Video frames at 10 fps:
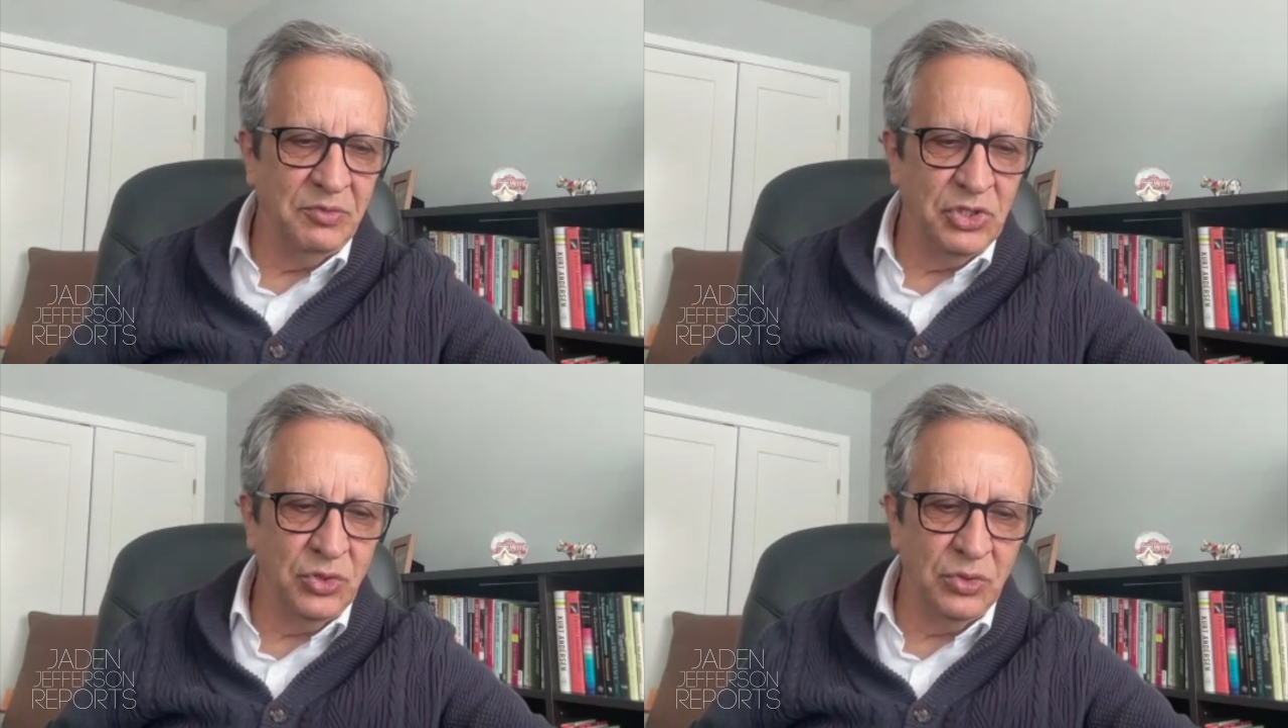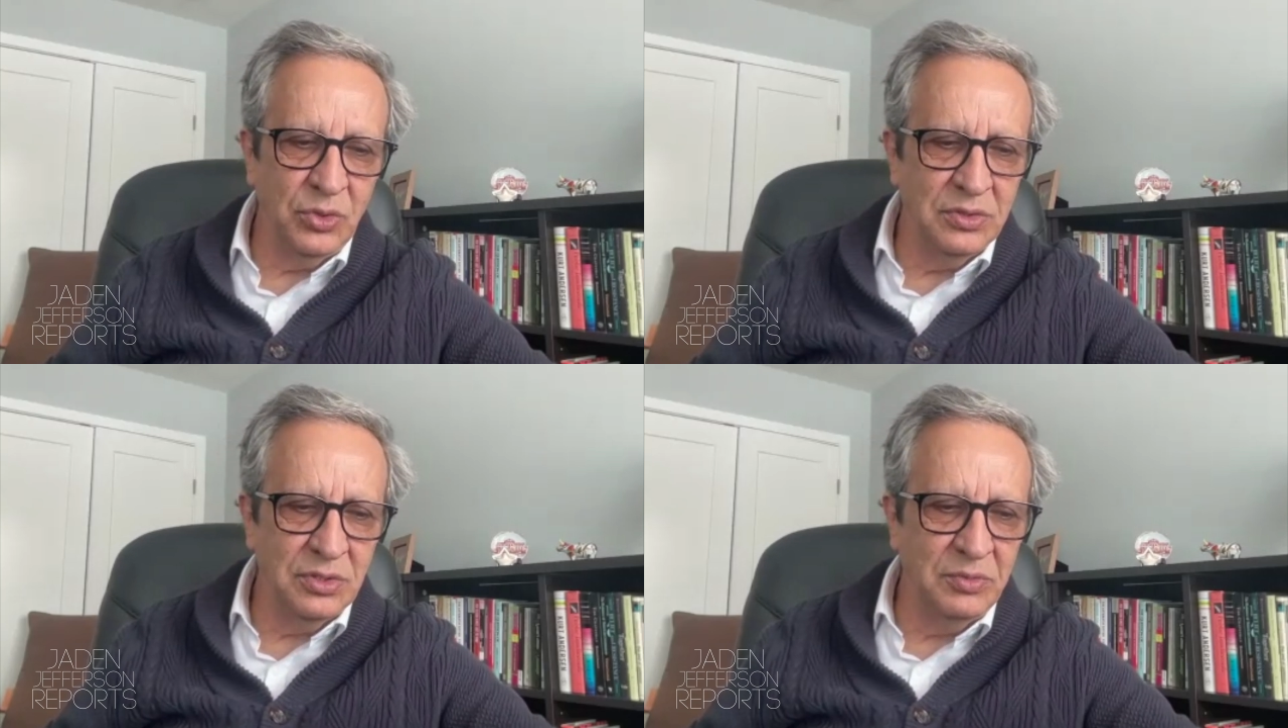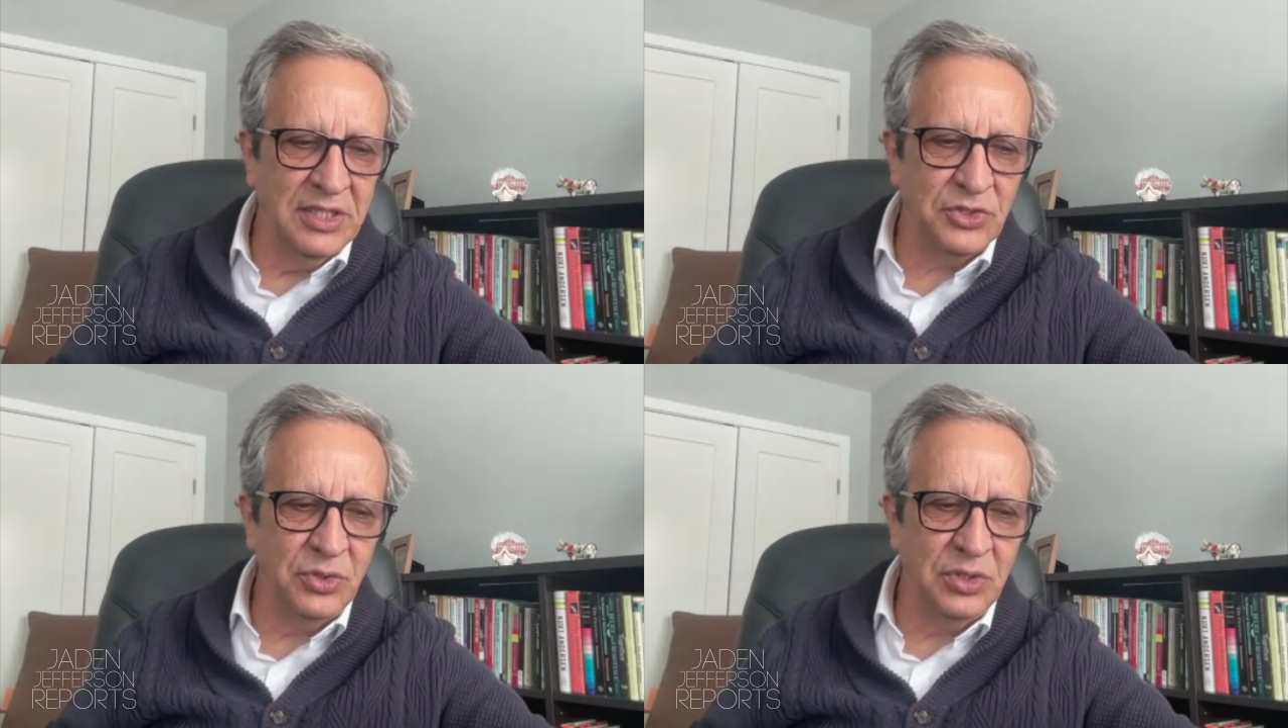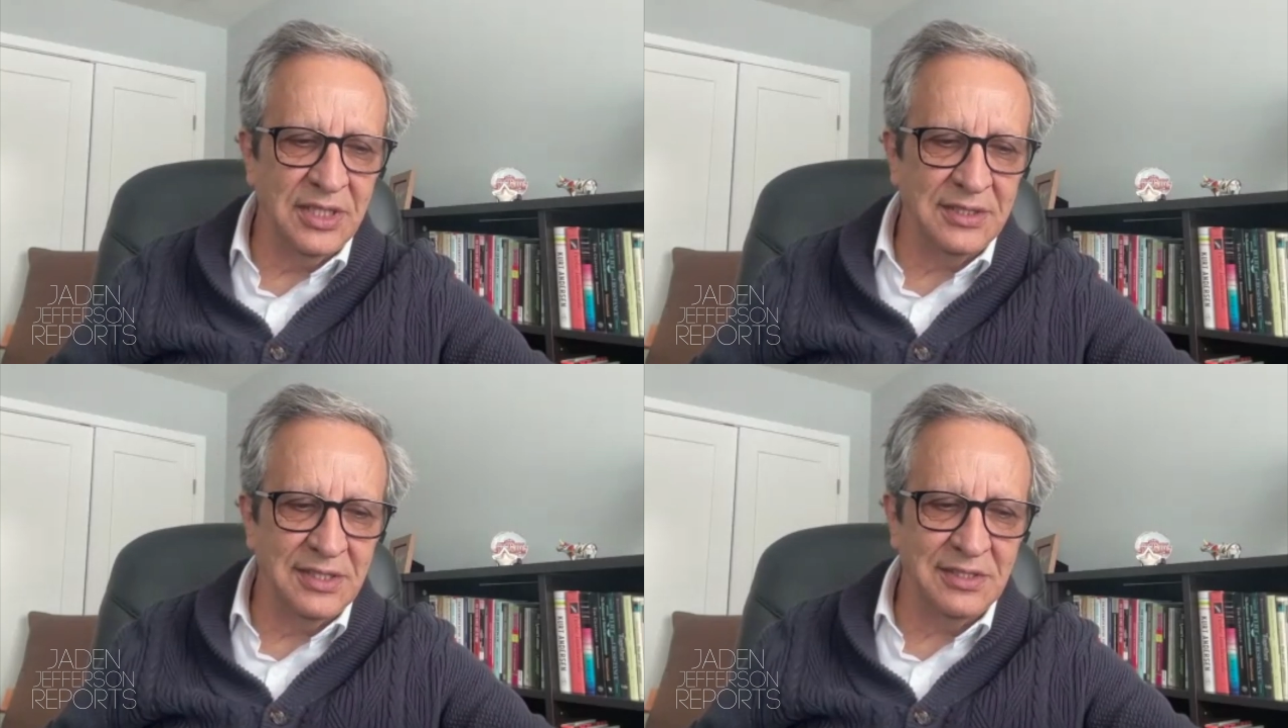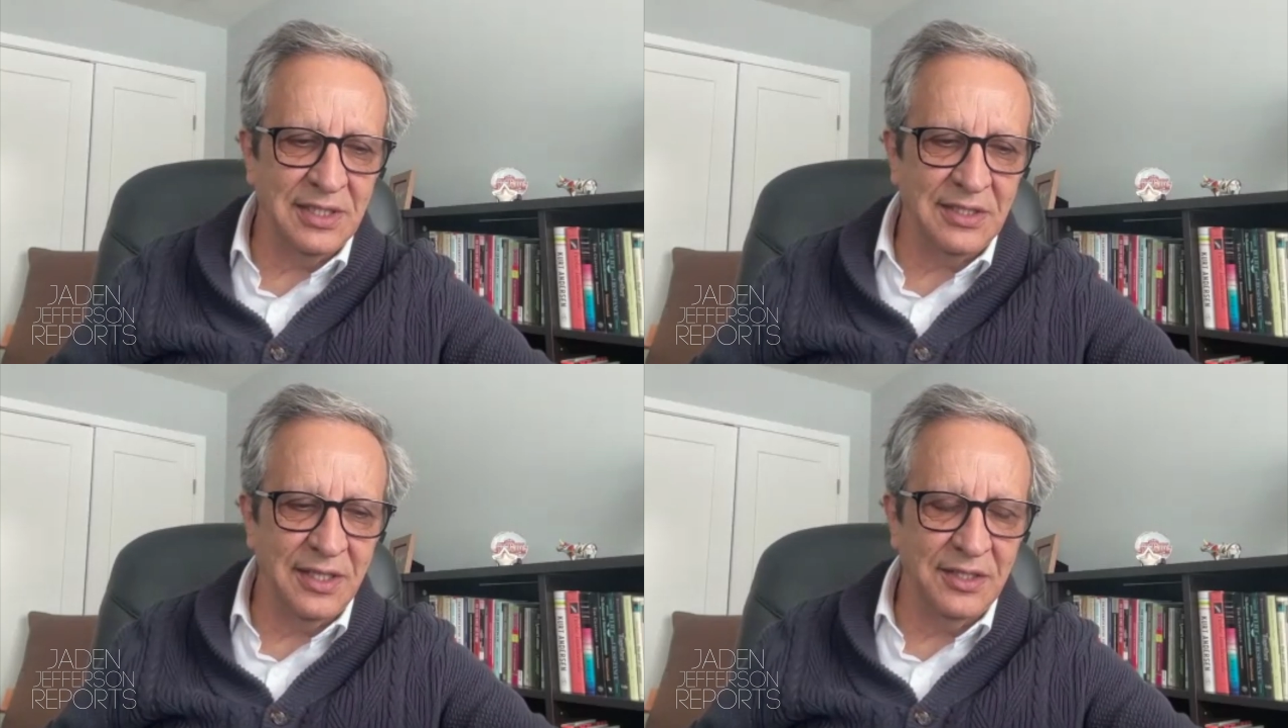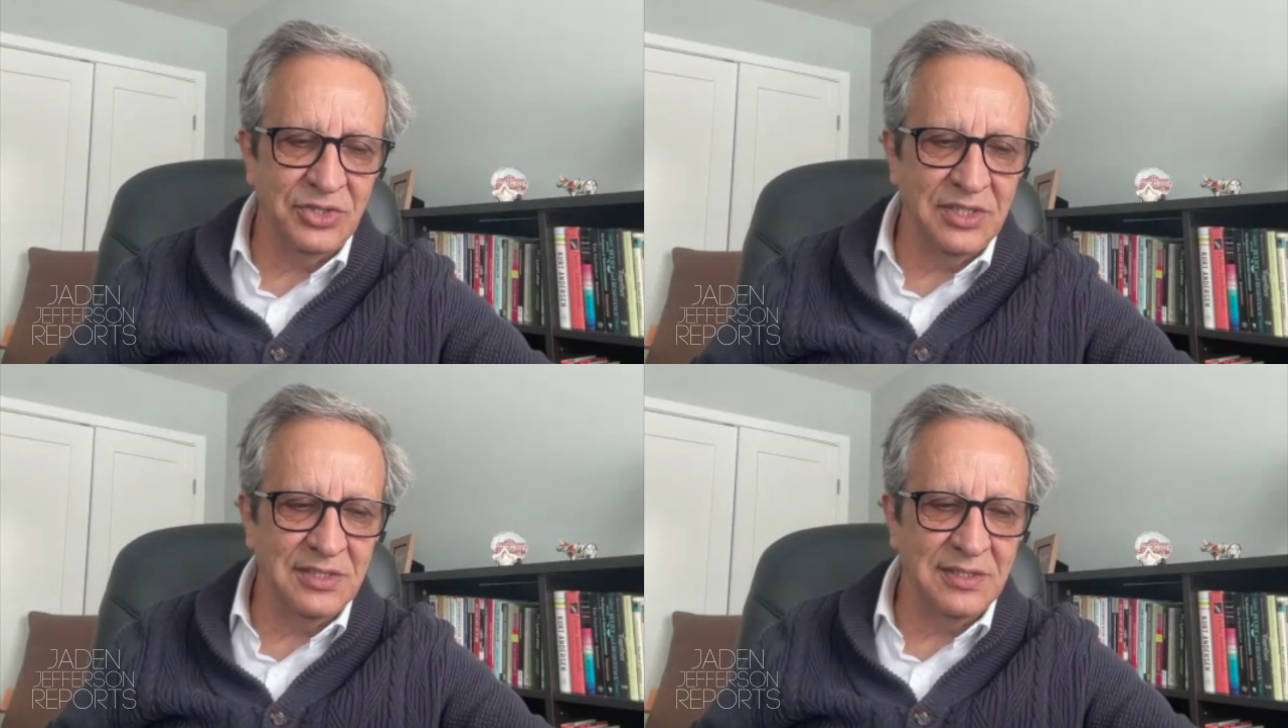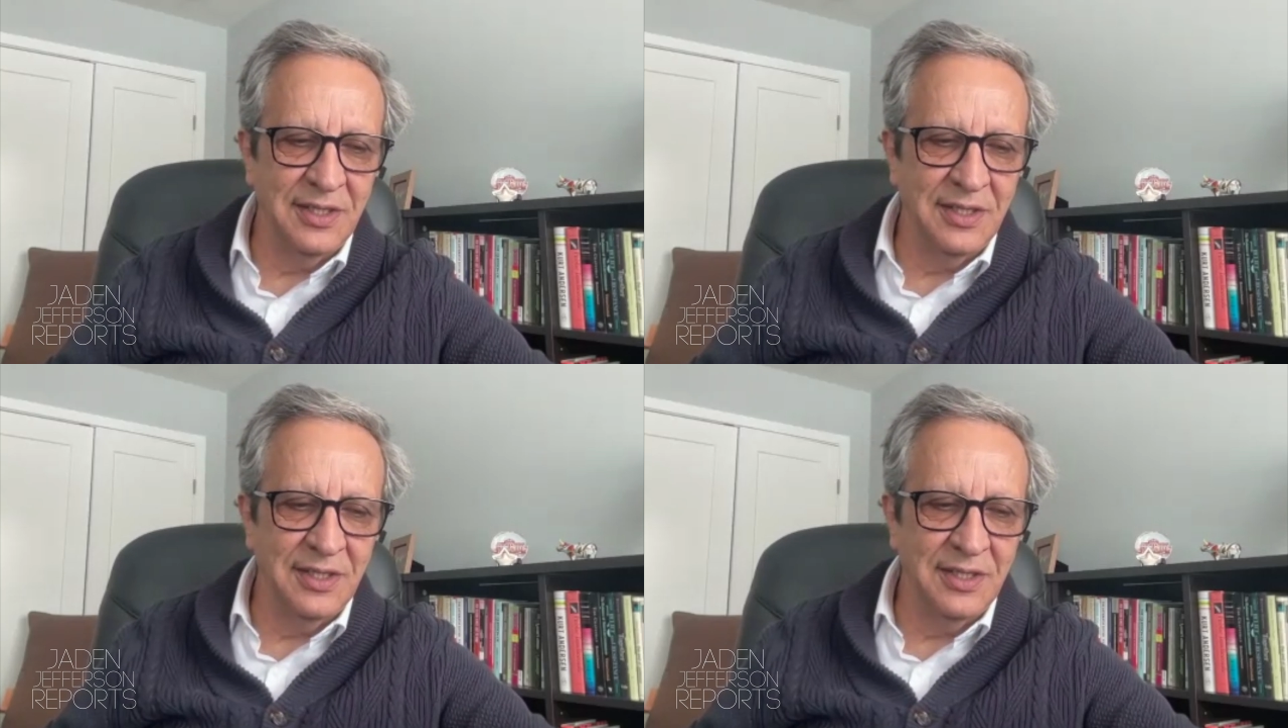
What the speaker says: should also make sure that these technologies